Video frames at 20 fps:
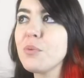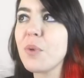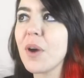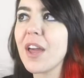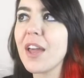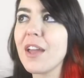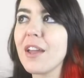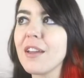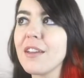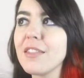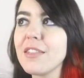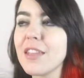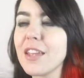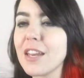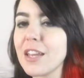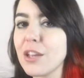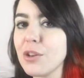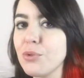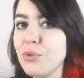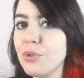the way
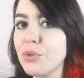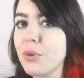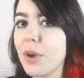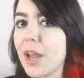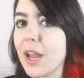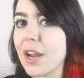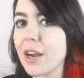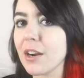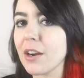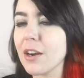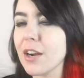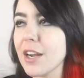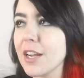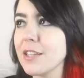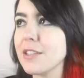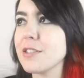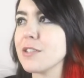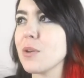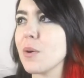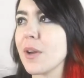that he drew hair,
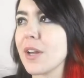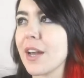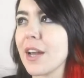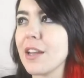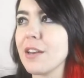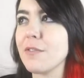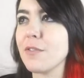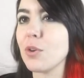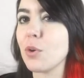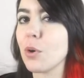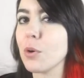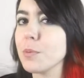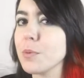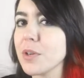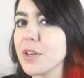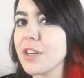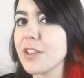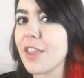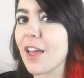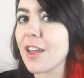and so I kind of
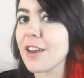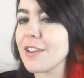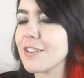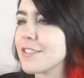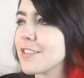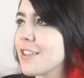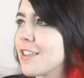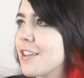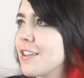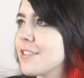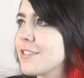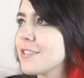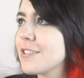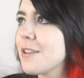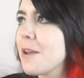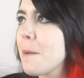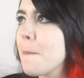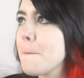incorporated that into this.